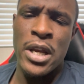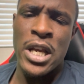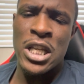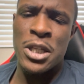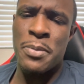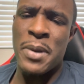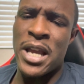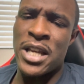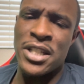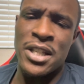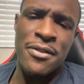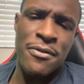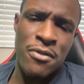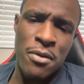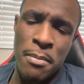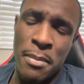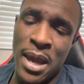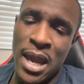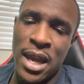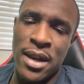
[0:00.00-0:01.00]
especially
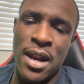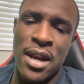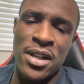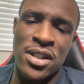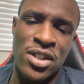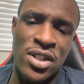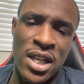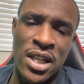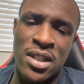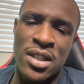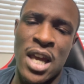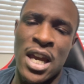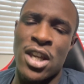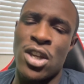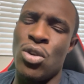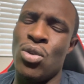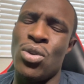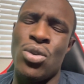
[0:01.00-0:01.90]
from man that is just like you.